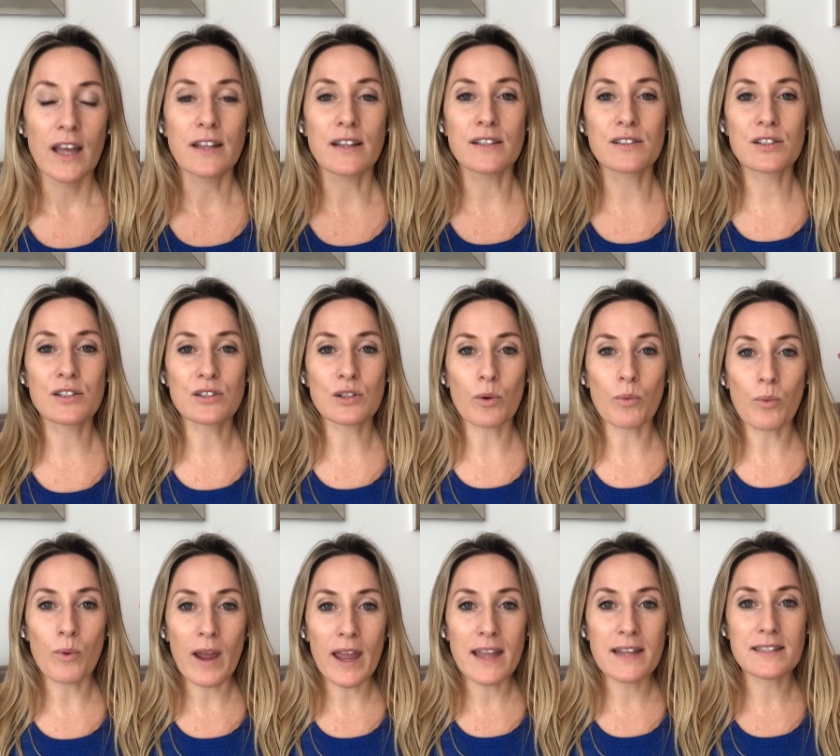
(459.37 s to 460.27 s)
This is a
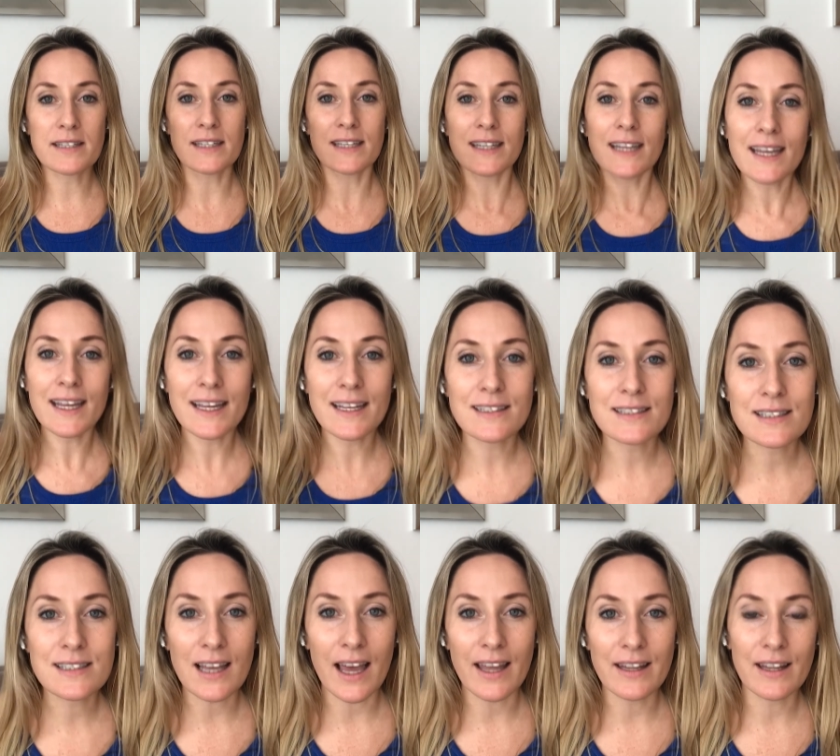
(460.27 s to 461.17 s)
way to get
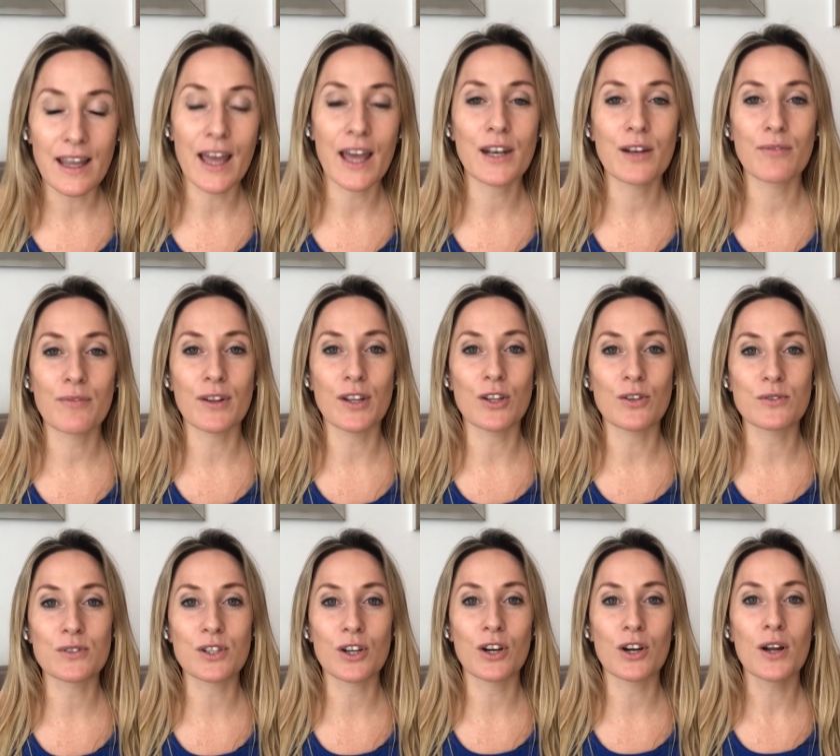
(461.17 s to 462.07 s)
inside the head of the
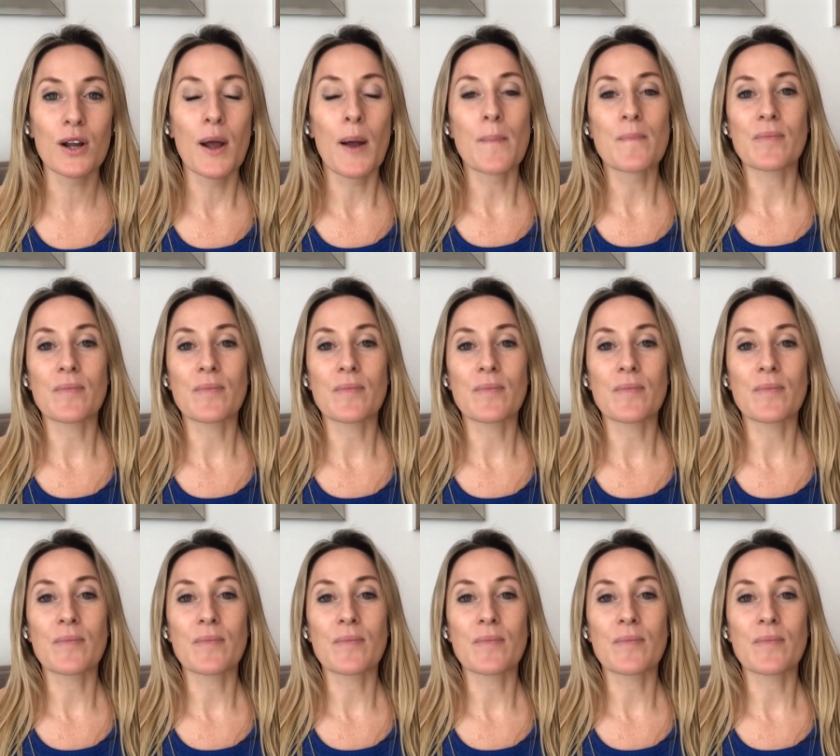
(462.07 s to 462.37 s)
user